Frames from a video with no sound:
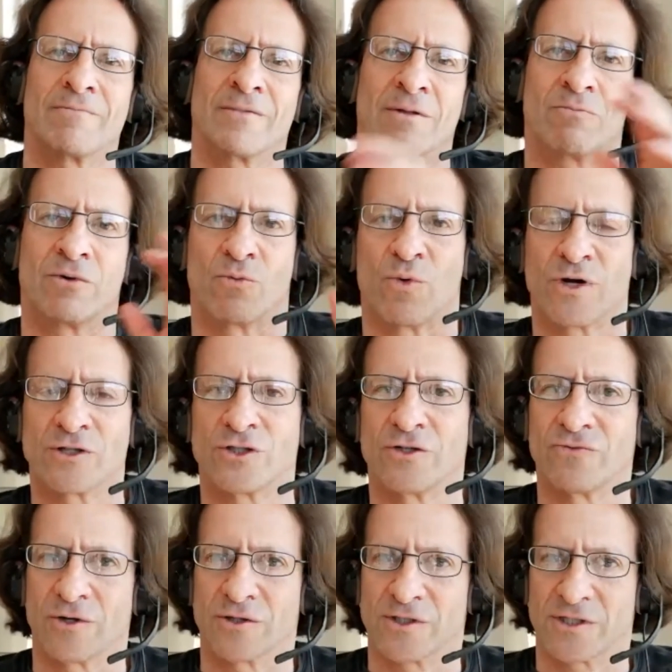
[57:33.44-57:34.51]
But once you've
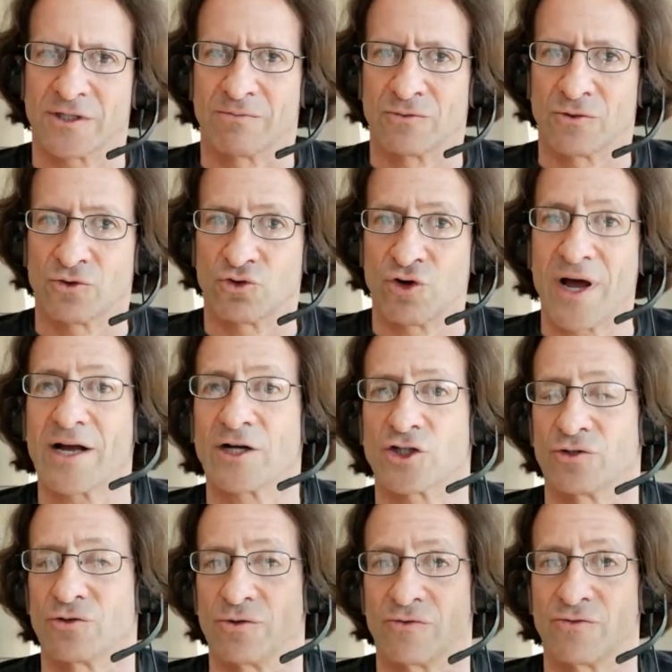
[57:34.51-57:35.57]
got some
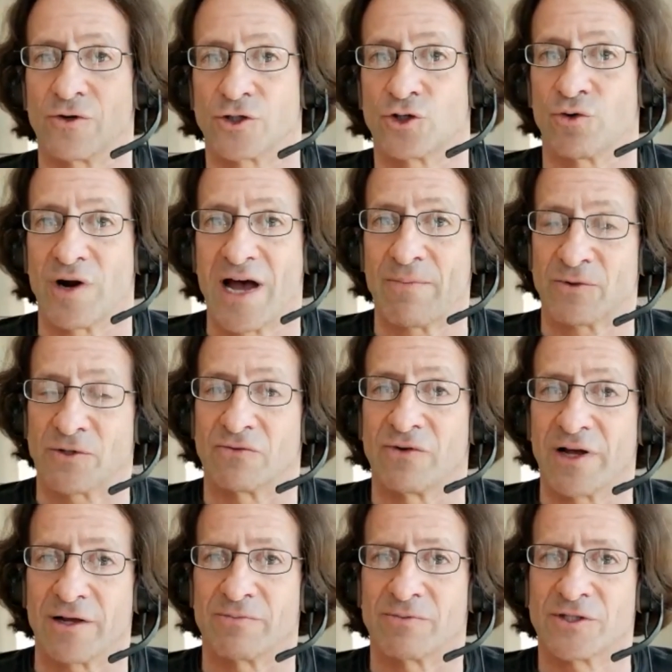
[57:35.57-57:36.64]
traction or you've got your app
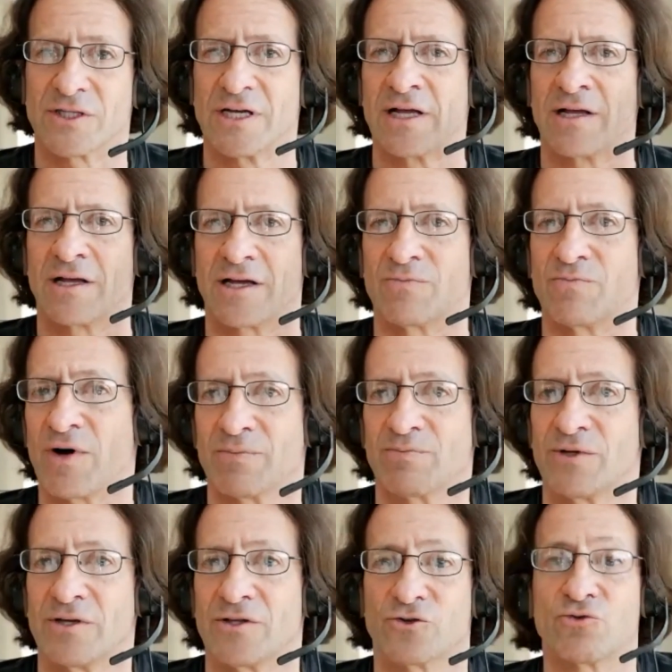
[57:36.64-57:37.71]
developed, it might
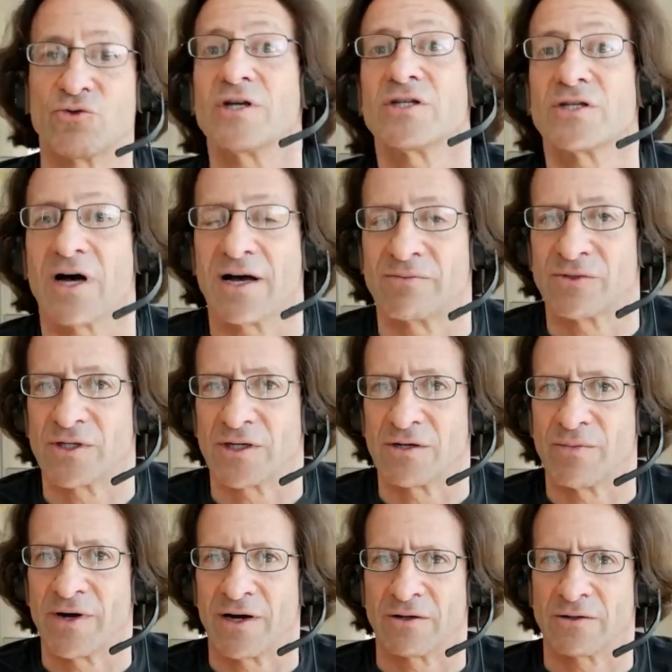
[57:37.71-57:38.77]
be 3 times that
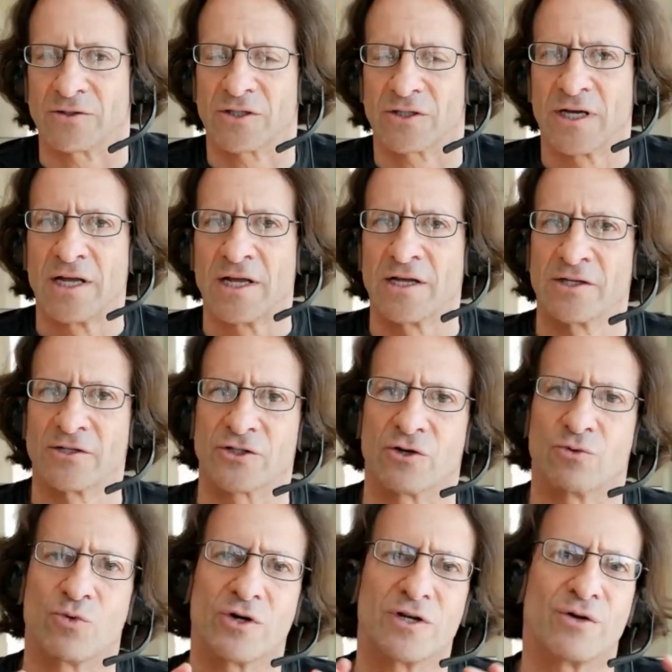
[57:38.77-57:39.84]
amount. So
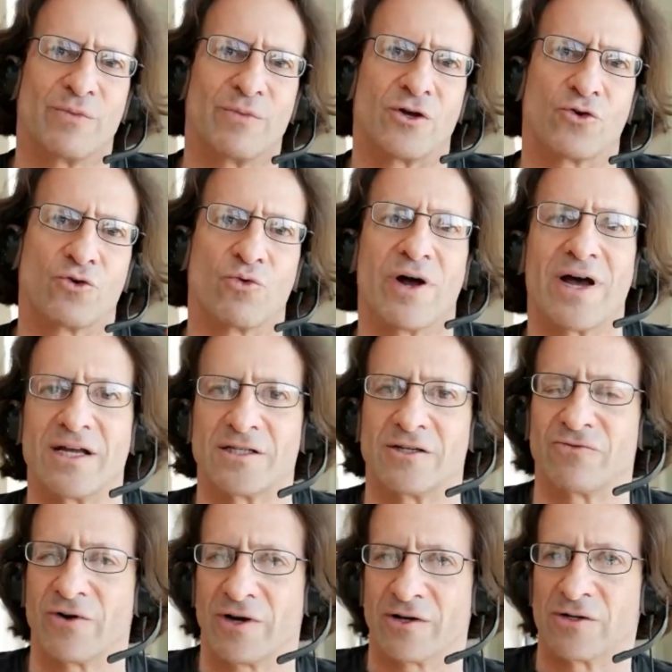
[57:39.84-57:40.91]
wouldn't it be great
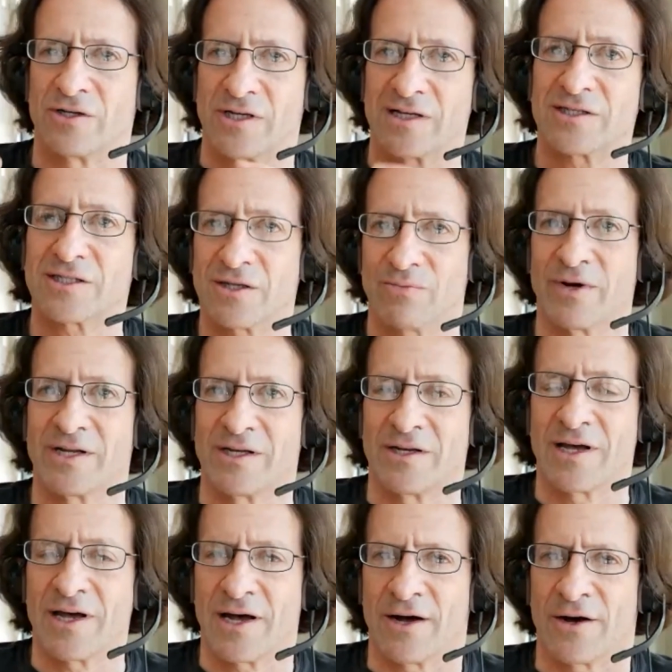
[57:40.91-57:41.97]
if I could get some money
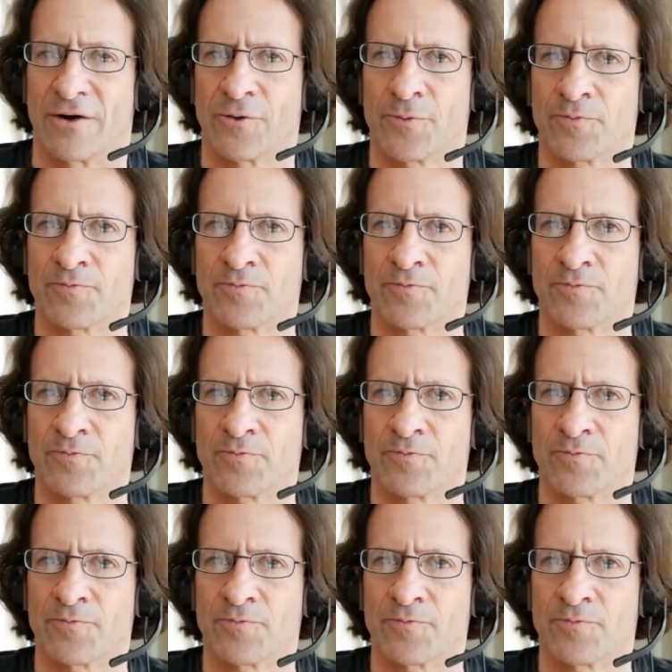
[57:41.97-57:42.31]
now,